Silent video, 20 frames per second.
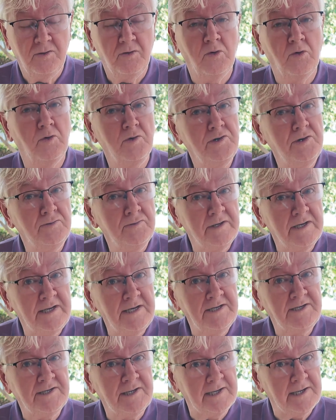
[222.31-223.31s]
or you
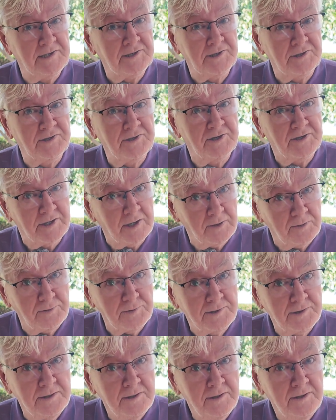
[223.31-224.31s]
need to listen to
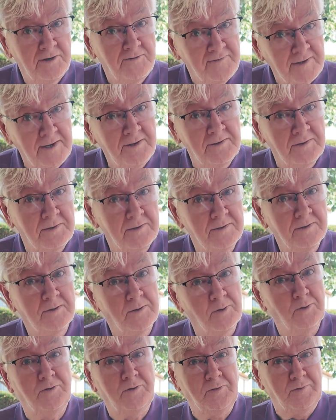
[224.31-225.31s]
those who've done
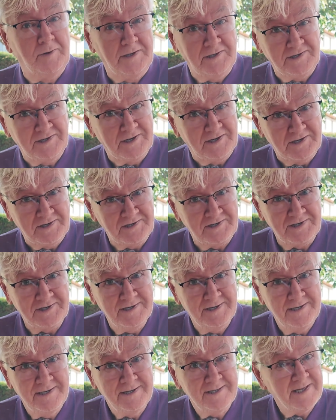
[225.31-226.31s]
all the research.
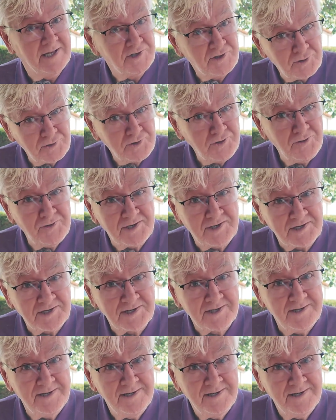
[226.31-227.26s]
That's your choice.